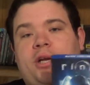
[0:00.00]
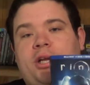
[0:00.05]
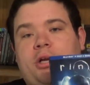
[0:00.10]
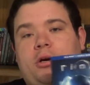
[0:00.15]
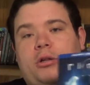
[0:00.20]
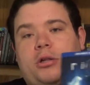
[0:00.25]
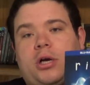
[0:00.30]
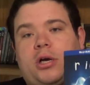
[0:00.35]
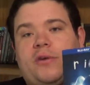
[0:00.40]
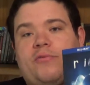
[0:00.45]

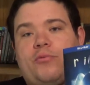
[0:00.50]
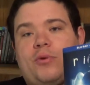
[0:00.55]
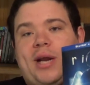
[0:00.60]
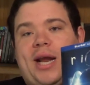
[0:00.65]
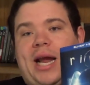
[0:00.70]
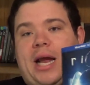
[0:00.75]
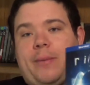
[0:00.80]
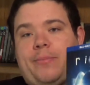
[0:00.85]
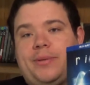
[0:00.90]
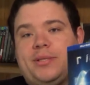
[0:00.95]
a lot of what
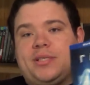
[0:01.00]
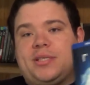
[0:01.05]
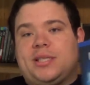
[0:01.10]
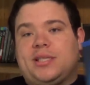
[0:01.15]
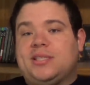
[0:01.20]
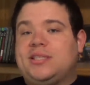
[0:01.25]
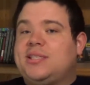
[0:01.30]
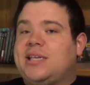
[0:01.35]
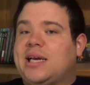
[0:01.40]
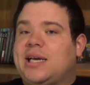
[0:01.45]
happens in
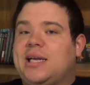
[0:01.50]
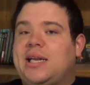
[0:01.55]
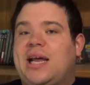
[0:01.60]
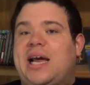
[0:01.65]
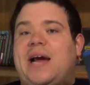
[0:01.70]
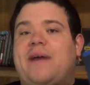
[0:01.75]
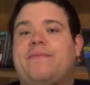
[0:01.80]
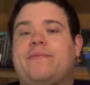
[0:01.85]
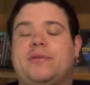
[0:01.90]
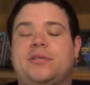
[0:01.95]
the second
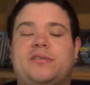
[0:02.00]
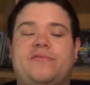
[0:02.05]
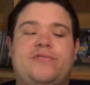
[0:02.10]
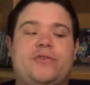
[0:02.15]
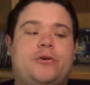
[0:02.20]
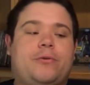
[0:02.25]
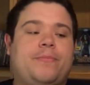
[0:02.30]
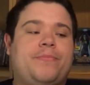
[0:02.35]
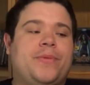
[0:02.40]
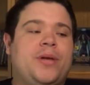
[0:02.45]
half of this
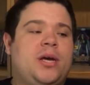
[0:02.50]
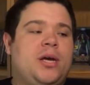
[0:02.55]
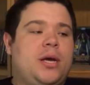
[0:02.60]
film,